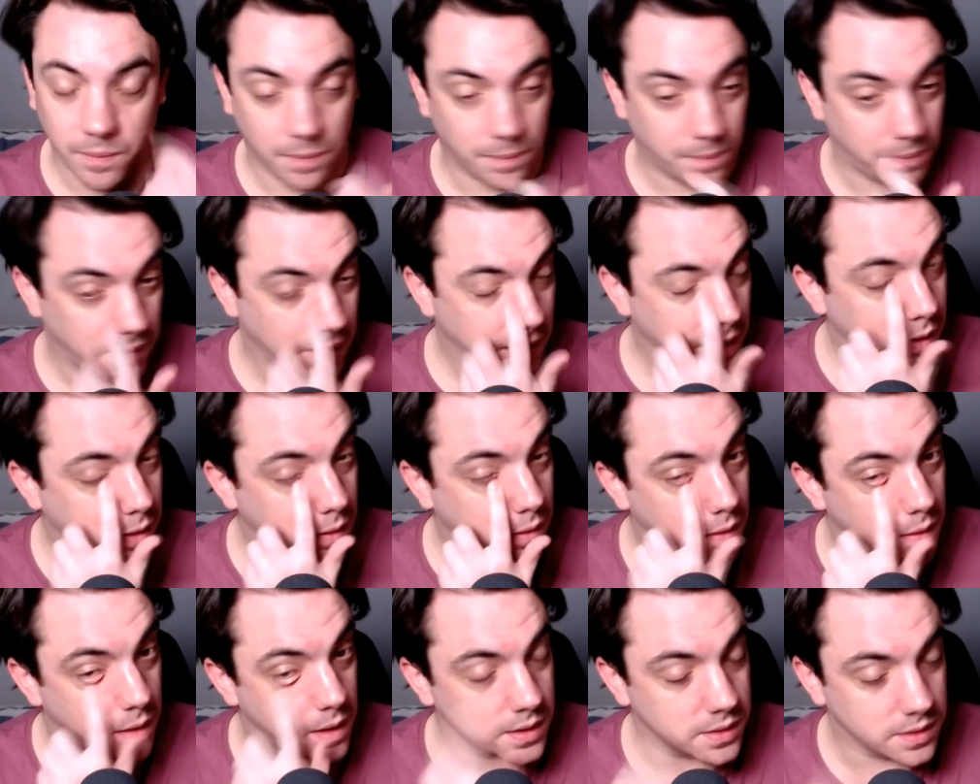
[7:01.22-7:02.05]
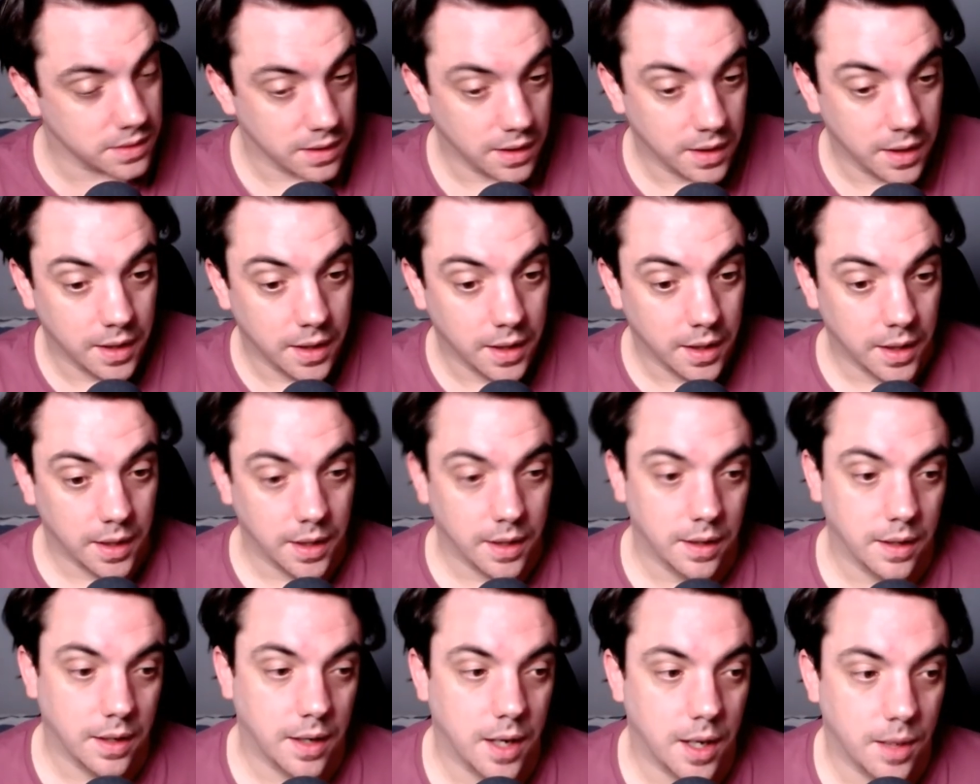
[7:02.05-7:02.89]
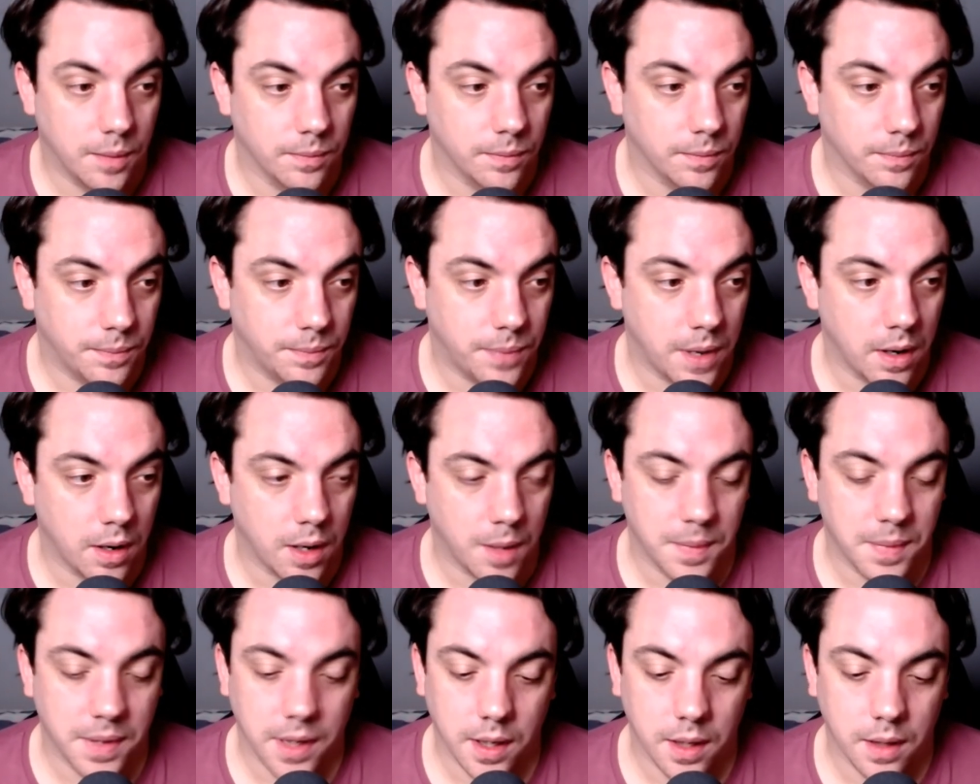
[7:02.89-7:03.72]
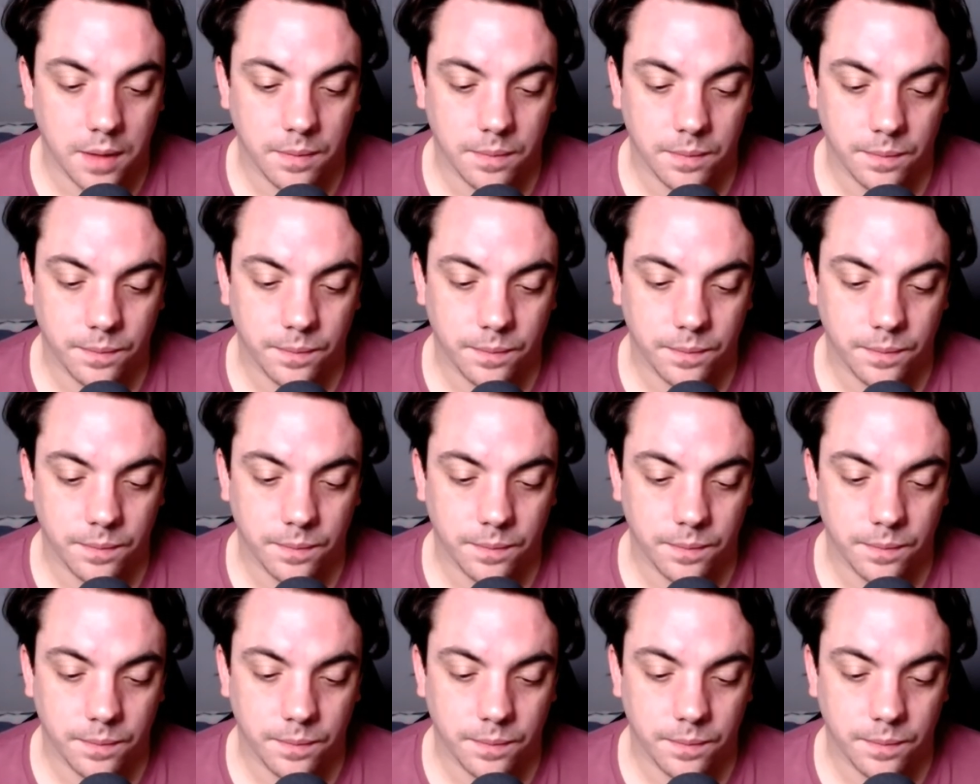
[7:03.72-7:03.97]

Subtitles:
black eyes. But I'm here.